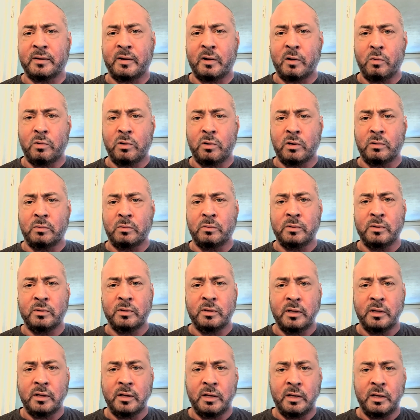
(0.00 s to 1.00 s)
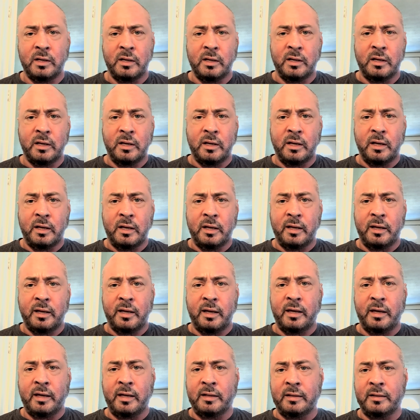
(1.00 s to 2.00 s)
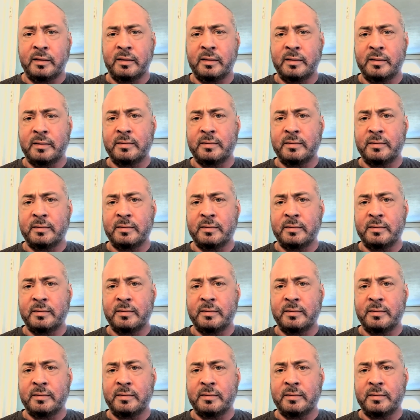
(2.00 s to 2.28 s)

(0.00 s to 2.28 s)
cocoa. It